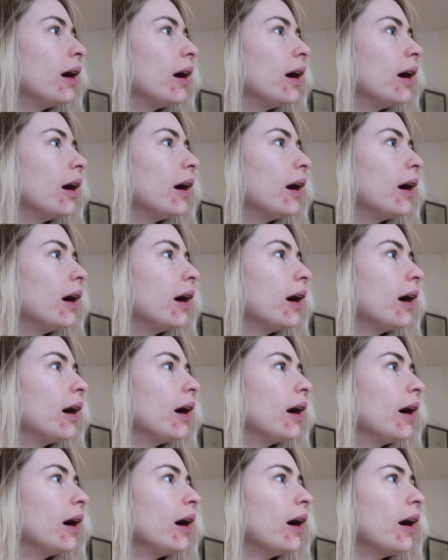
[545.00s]
it's basically lots
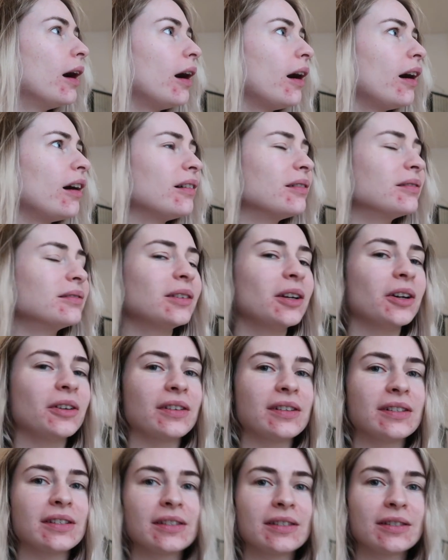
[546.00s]
of butter. Oh no,
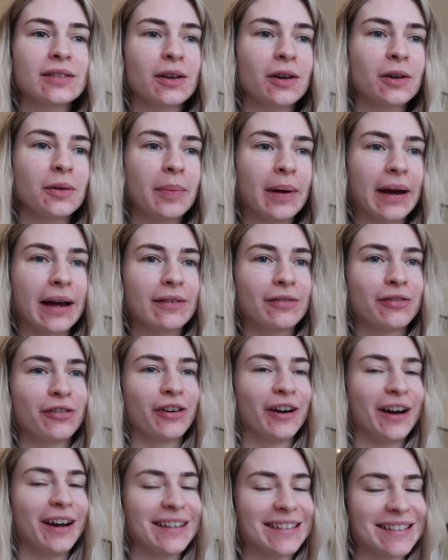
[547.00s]
this is so bad for
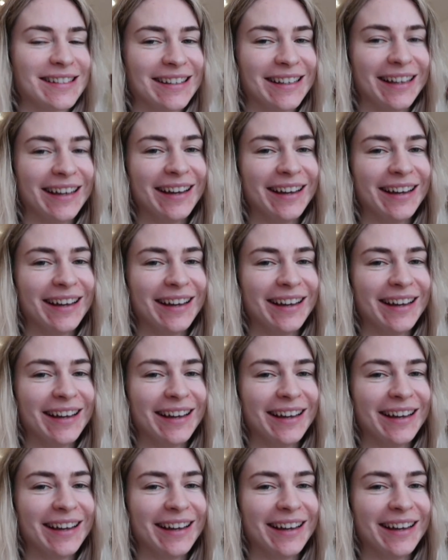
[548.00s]
us. Oh